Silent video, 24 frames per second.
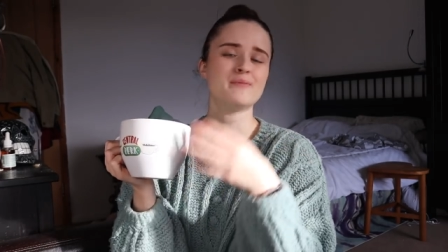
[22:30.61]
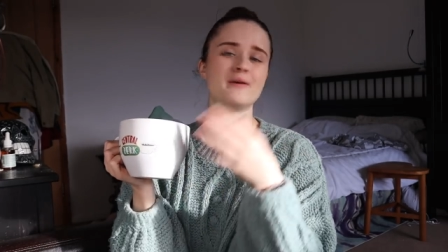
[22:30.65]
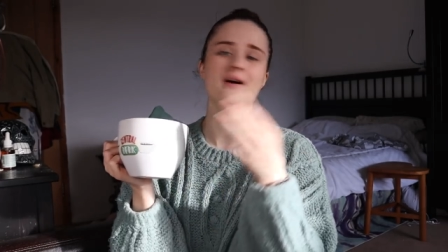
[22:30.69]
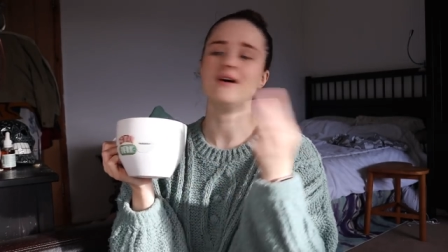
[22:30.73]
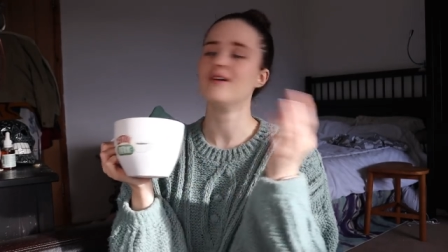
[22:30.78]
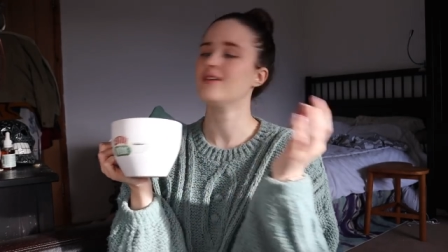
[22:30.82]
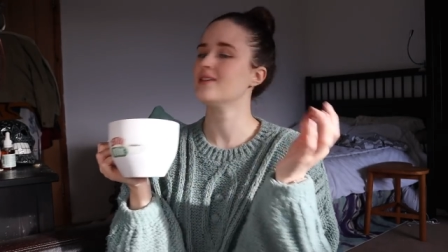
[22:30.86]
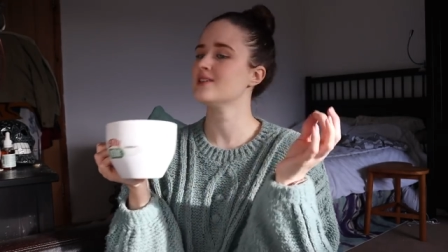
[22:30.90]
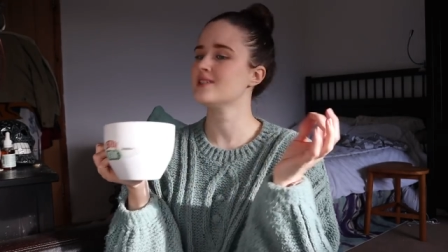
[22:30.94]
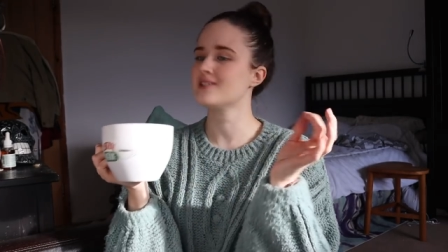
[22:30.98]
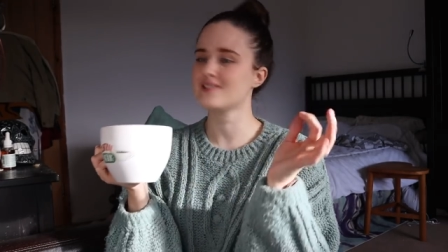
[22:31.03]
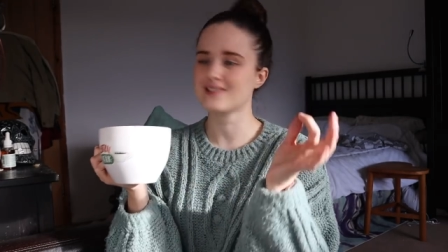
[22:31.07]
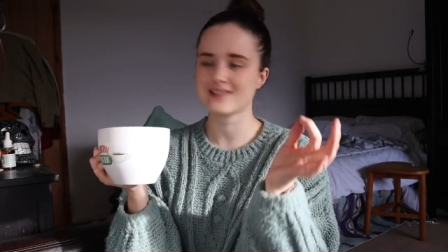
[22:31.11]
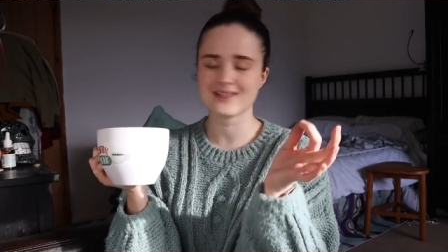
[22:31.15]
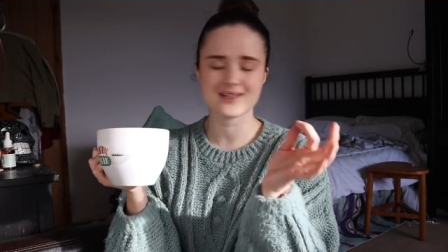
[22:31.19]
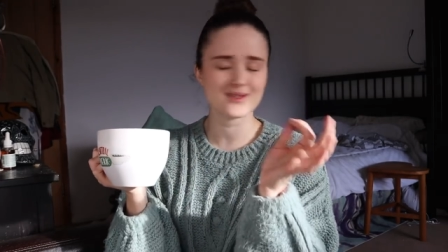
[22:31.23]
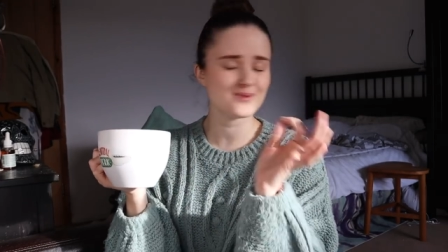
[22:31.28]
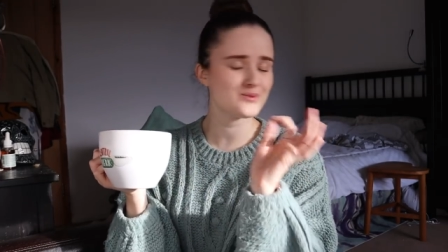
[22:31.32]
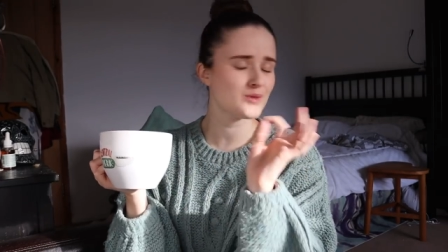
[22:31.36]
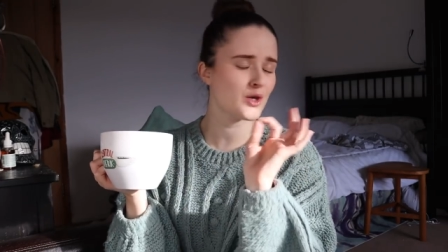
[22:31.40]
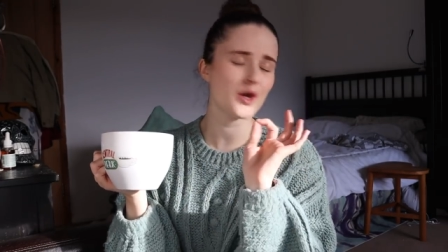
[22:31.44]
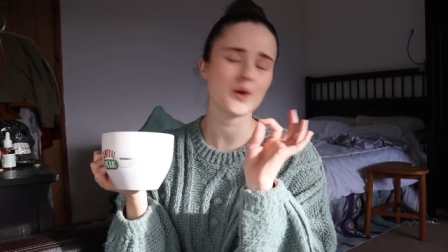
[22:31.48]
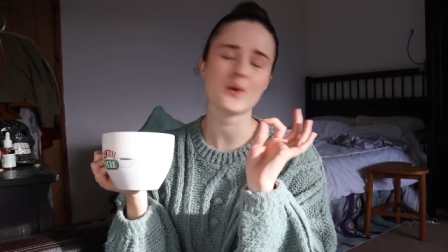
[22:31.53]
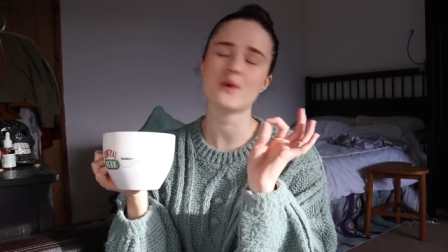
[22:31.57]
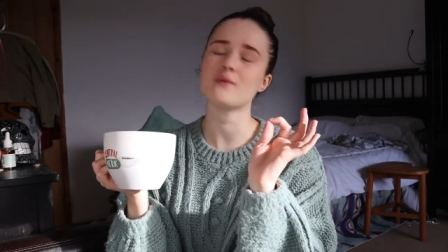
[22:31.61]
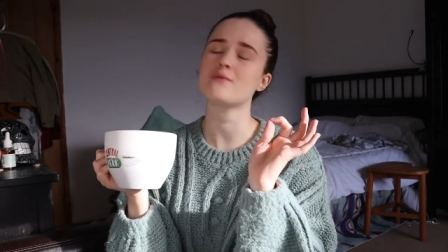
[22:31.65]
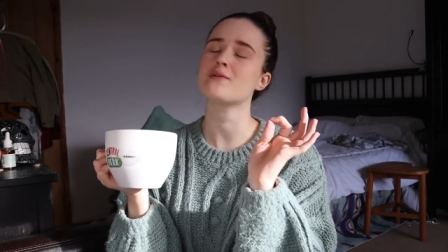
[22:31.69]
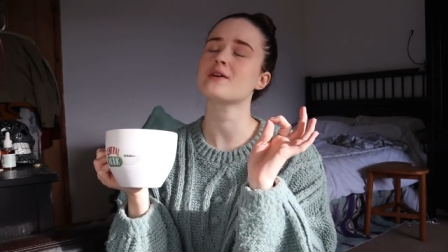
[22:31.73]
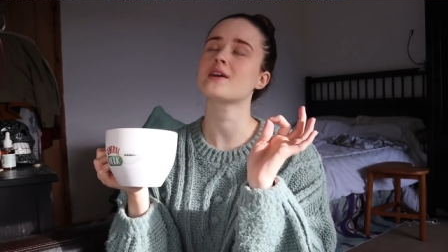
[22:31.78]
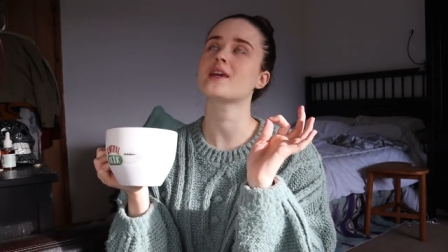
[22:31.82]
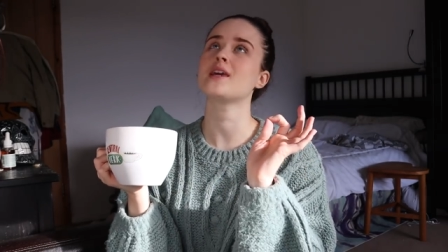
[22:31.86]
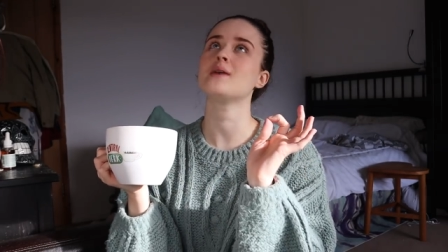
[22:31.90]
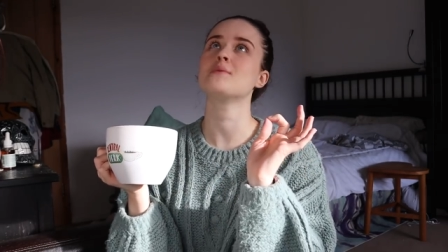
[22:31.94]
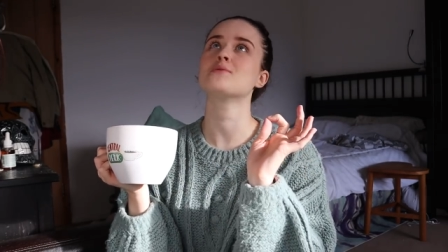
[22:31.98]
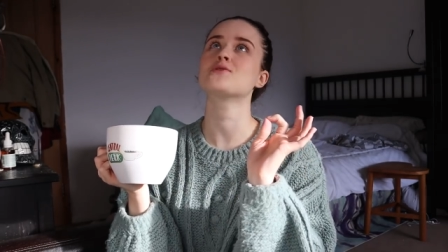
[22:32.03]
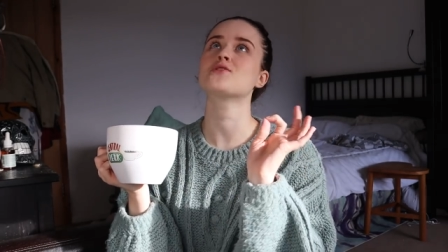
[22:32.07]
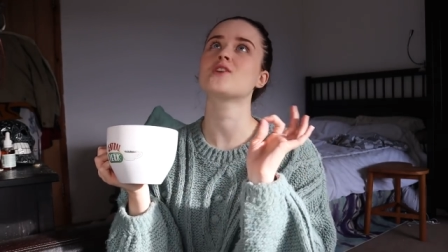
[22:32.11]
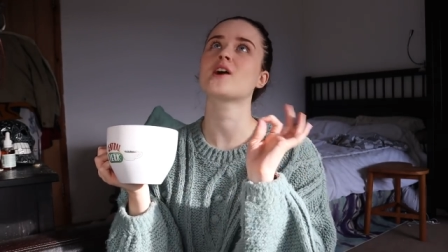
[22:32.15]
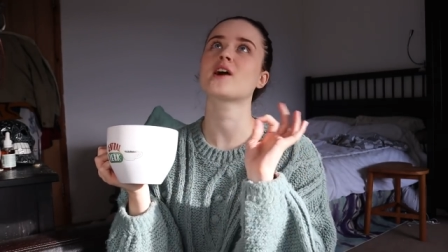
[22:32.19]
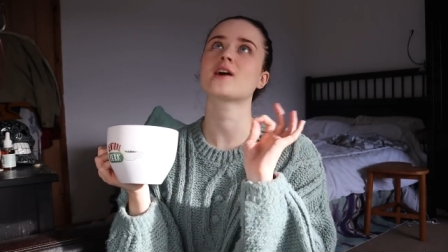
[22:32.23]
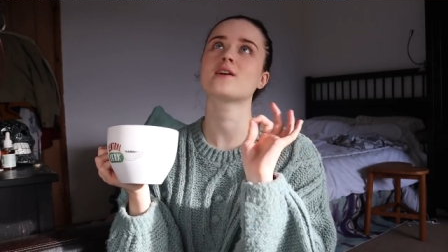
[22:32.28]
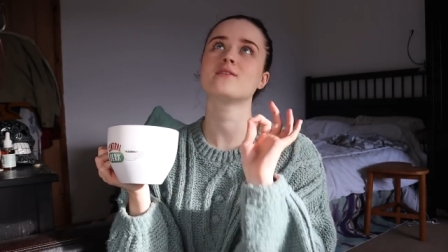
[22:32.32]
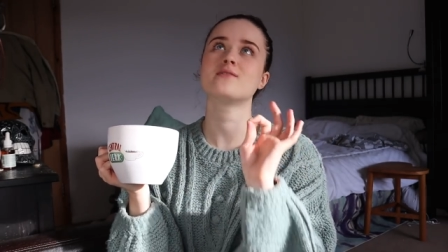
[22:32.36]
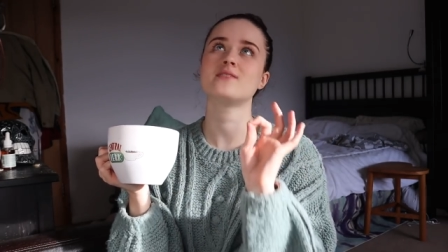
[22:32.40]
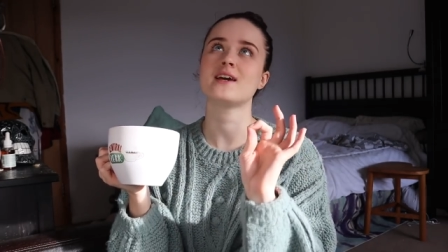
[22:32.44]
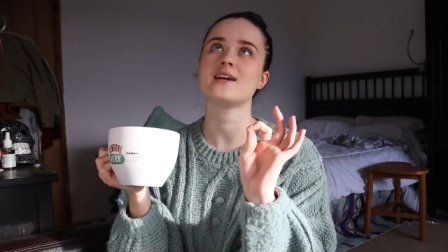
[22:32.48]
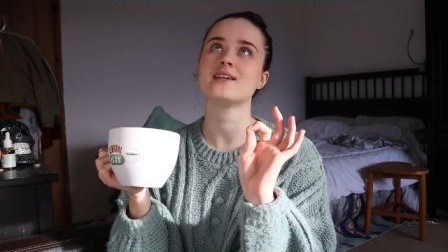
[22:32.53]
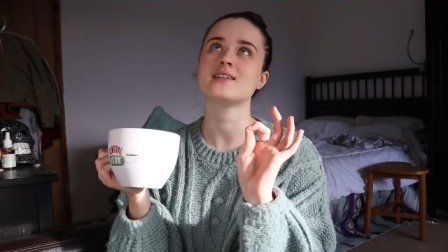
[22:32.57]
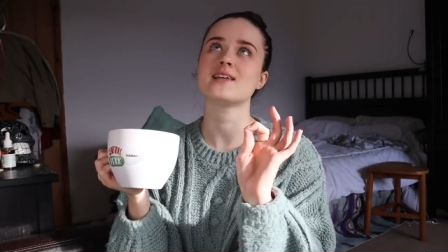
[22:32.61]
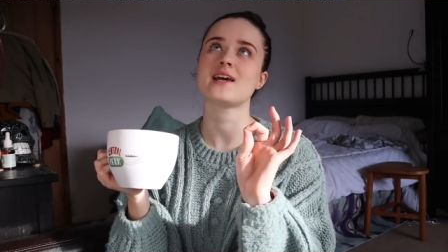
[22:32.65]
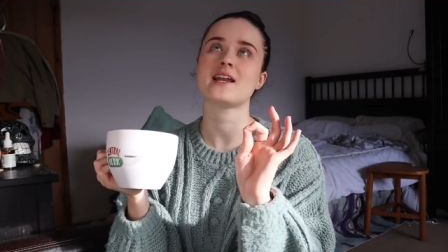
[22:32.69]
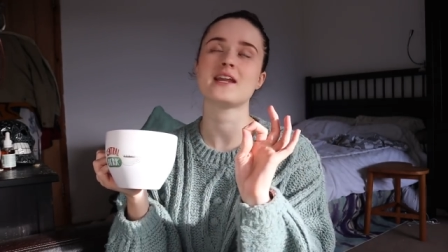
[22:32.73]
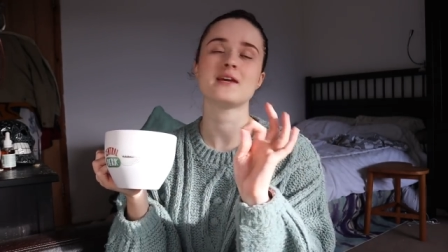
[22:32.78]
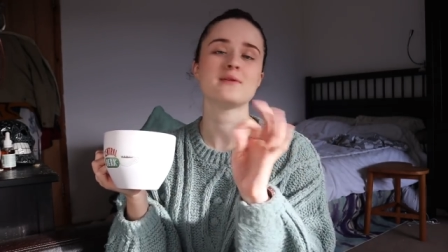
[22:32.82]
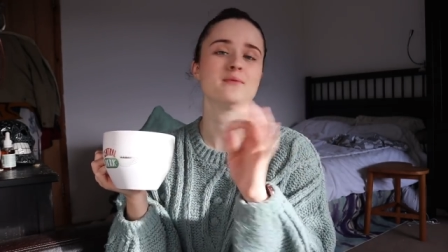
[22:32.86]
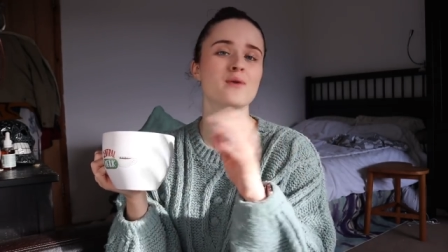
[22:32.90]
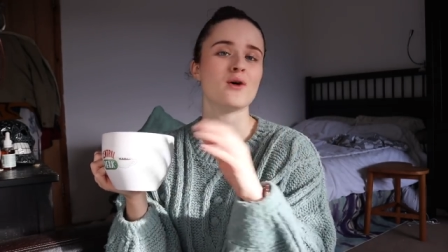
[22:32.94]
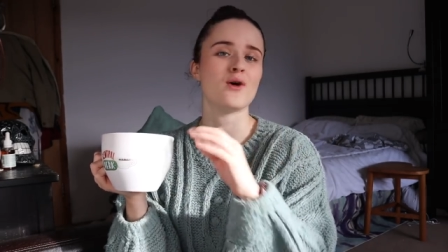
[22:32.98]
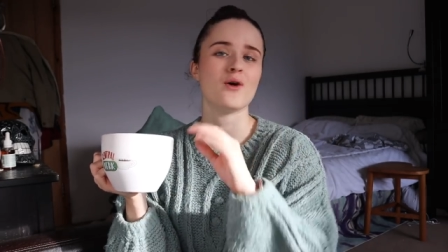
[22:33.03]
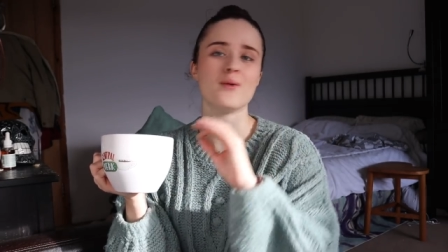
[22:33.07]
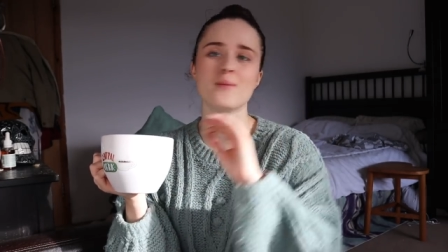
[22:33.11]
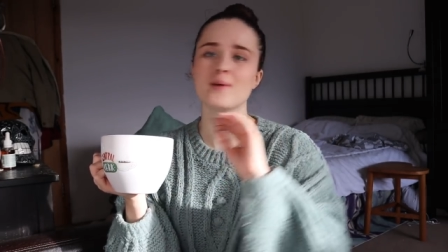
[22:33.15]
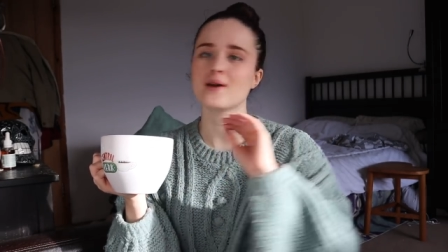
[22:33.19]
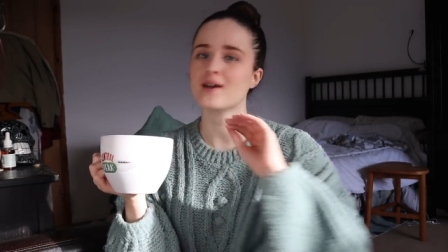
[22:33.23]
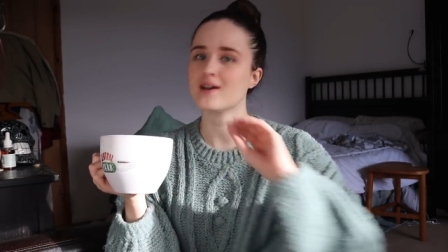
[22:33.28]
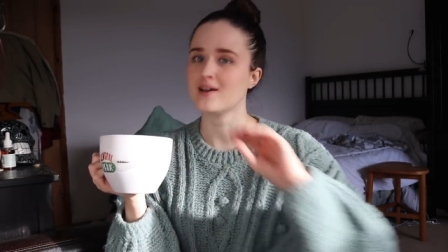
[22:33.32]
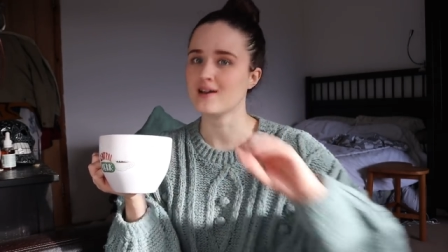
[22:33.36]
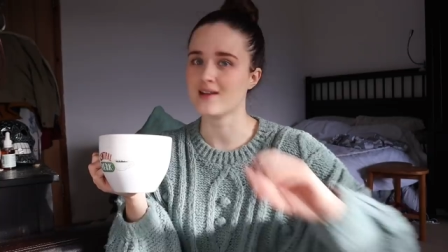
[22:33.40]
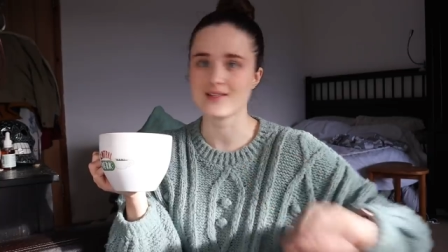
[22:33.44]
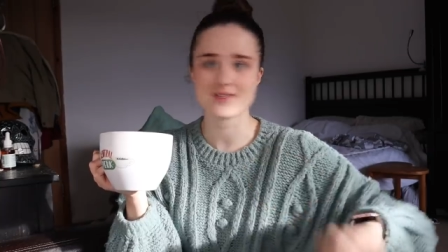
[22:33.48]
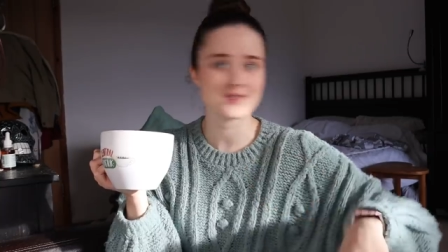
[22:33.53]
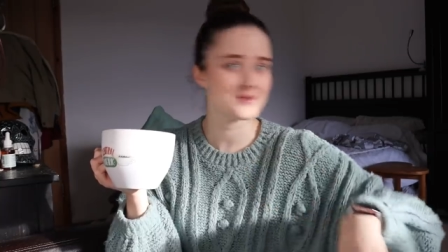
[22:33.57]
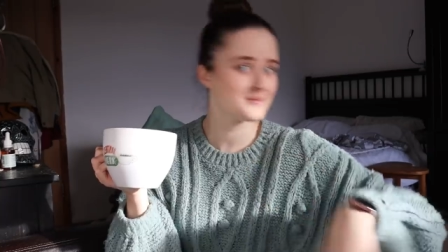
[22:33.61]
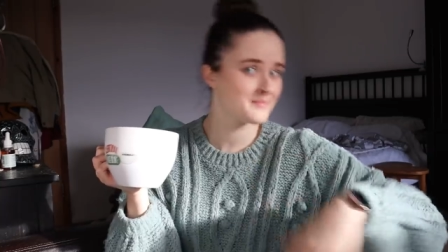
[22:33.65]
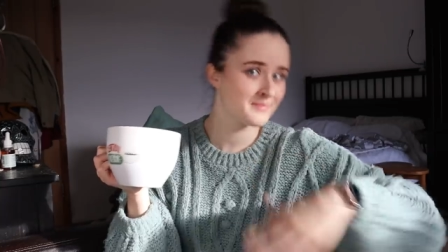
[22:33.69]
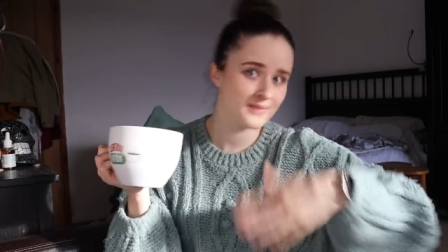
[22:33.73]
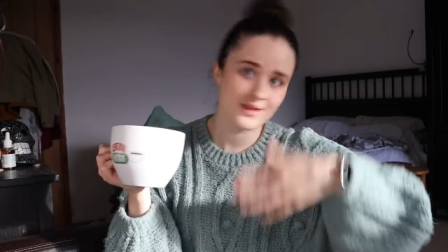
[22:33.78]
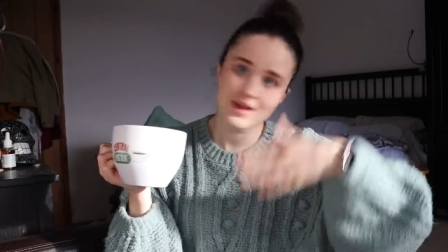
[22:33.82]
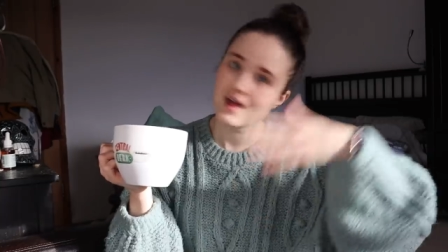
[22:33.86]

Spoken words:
but honestly who even keeps track of days anymore because